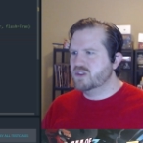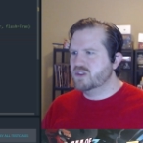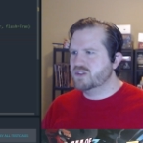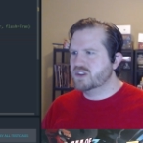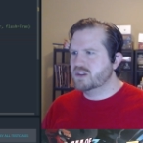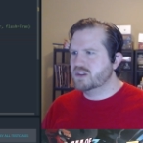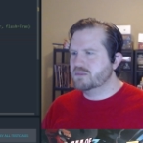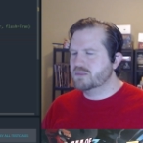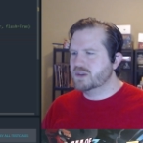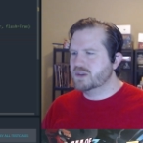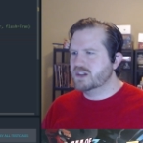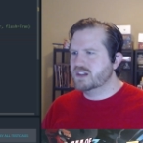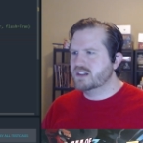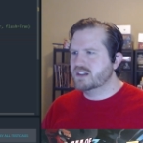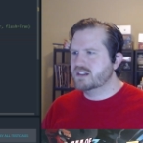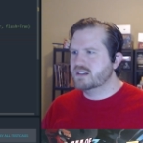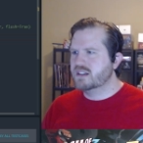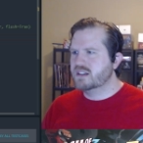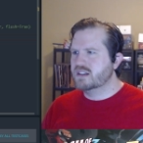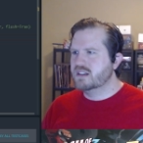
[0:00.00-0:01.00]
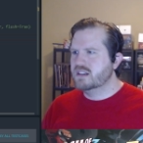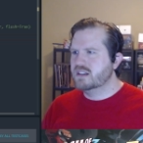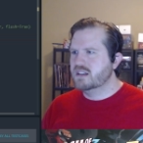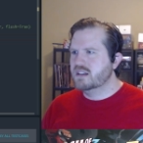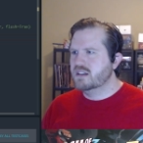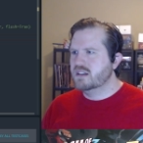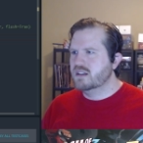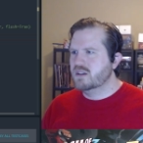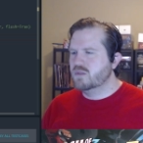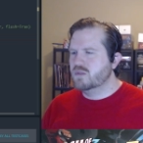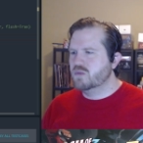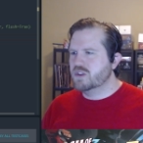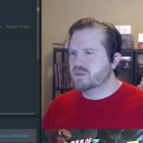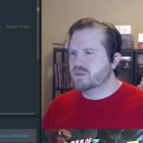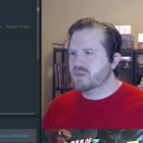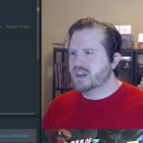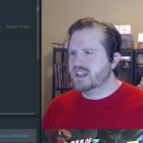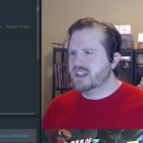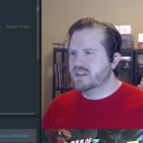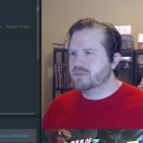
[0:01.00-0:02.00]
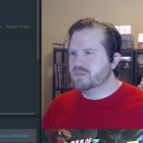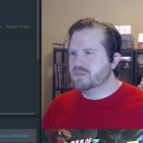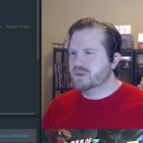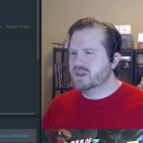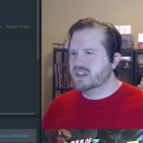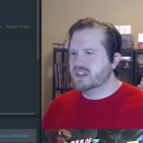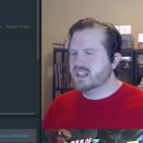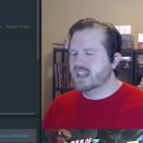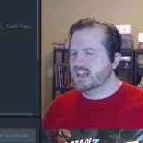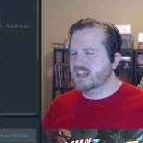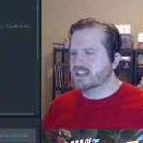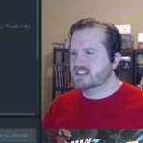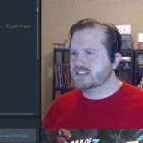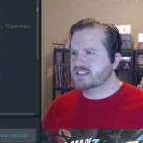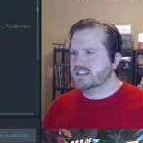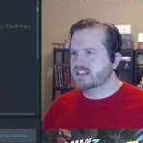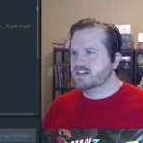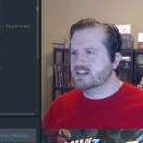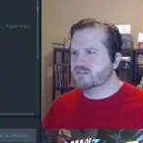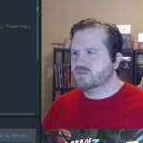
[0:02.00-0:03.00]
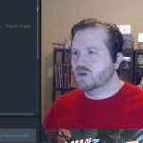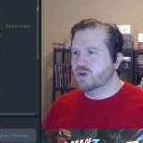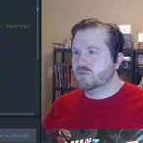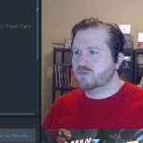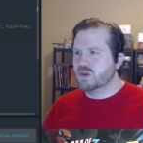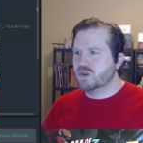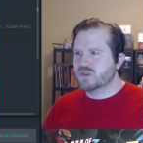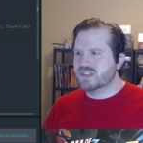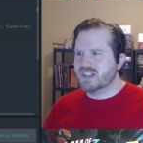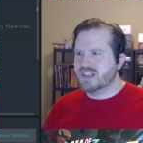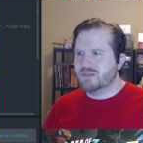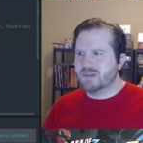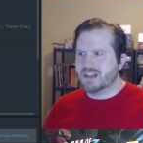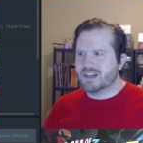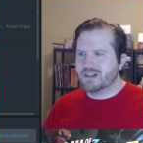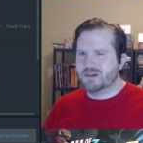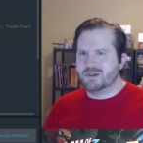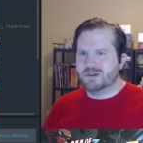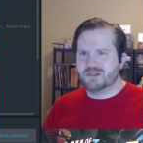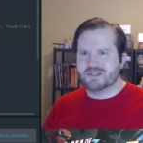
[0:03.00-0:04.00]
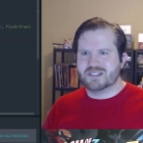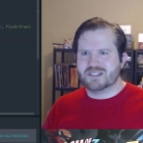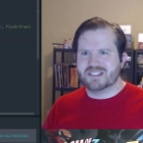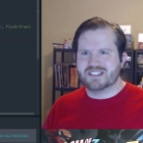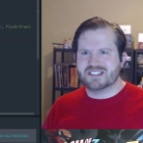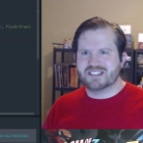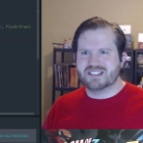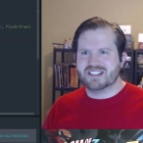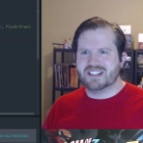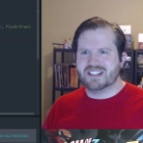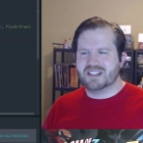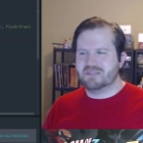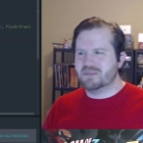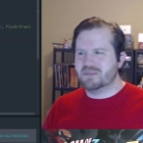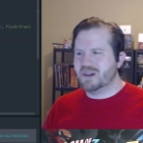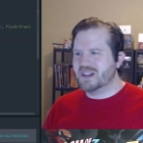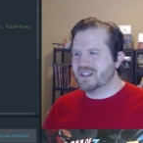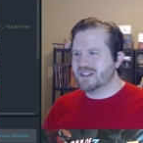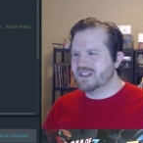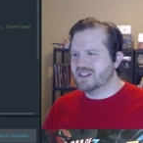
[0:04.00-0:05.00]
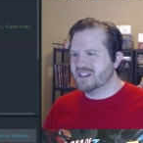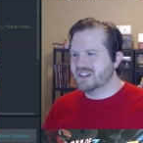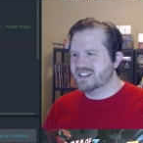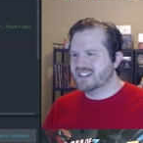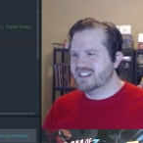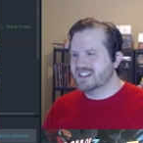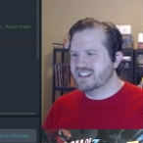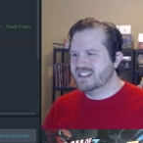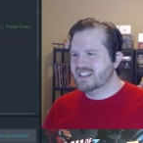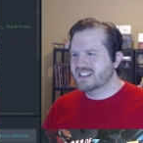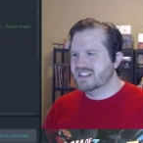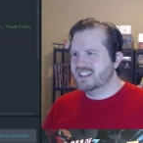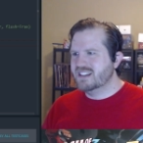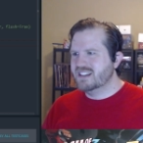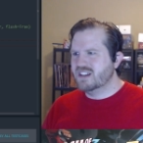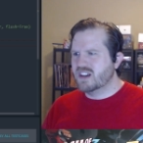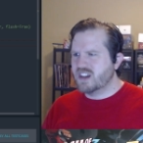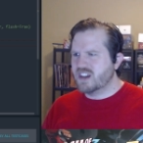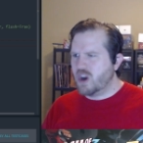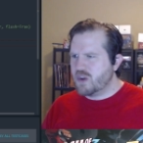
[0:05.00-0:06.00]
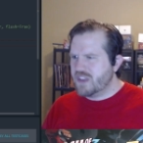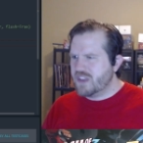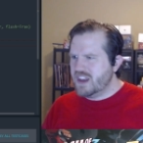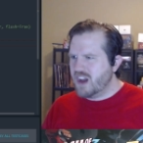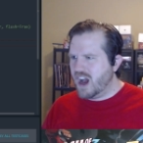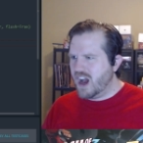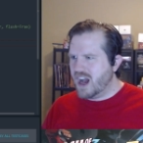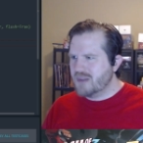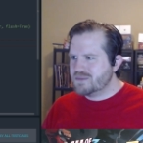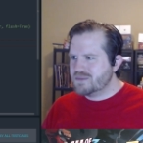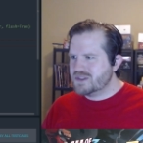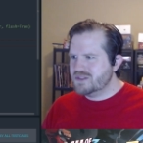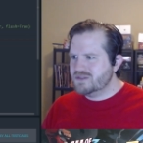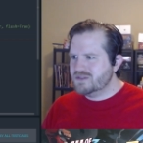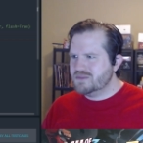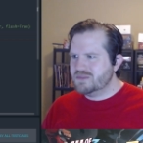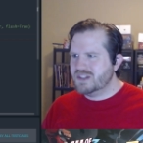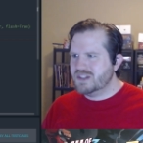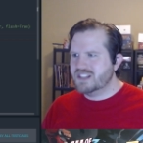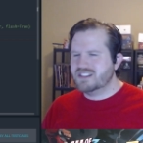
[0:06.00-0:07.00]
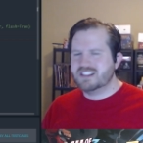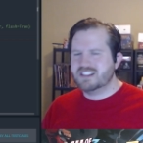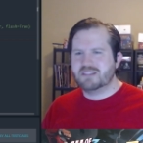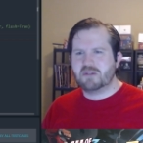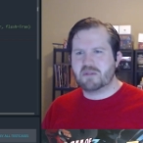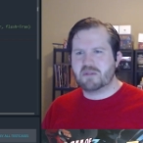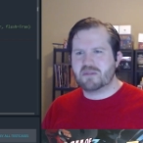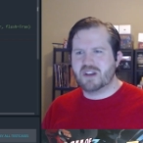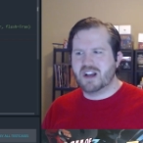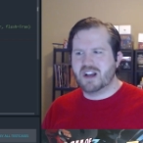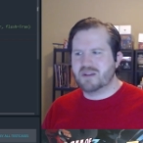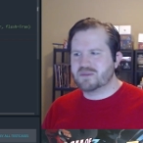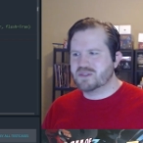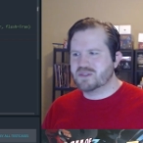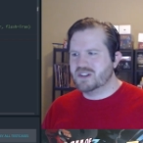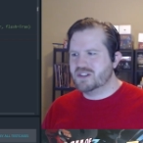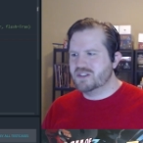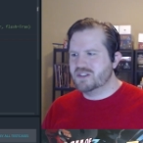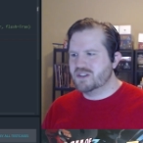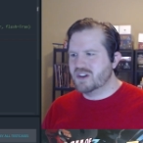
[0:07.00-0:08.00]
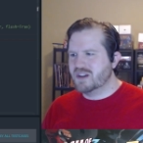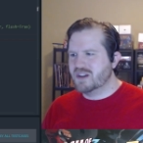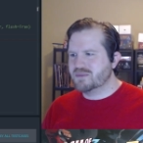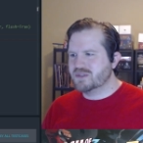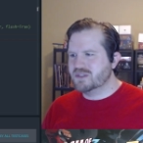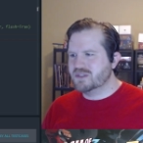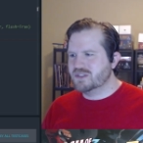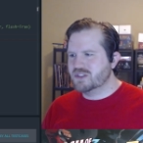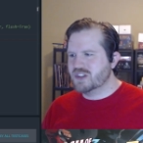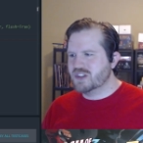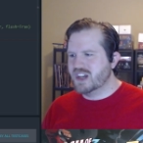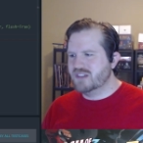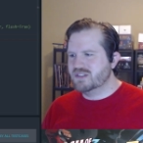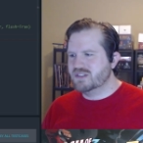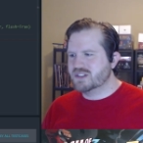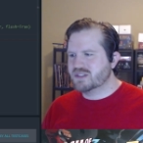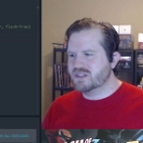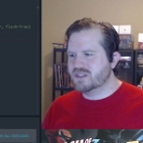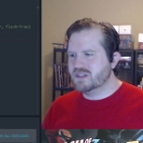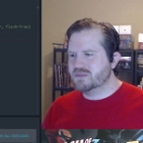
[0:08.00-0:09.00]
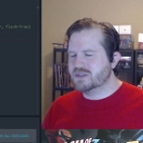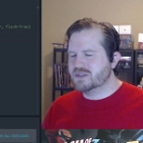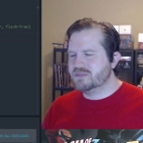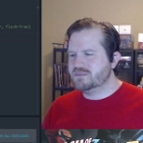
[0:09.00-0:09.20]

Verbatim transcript: number with my input S here. Oh, no semicolons in Python. Are they optional in Python? They might be optional. I know they're optional in JavaScript.